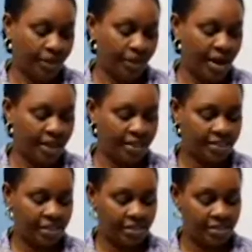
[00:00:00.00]
Mother
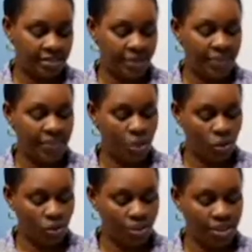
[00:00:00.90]
says,
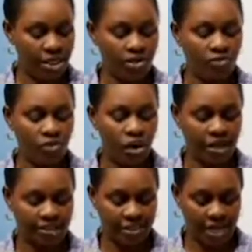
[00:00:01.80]
because if you are
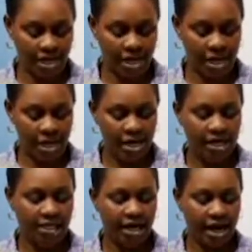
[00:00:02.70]
sick,
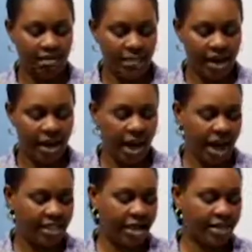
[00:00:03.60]
it can make
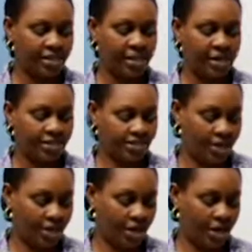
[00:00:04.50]
others
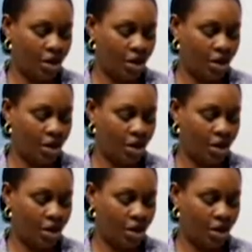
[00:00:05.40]
sick.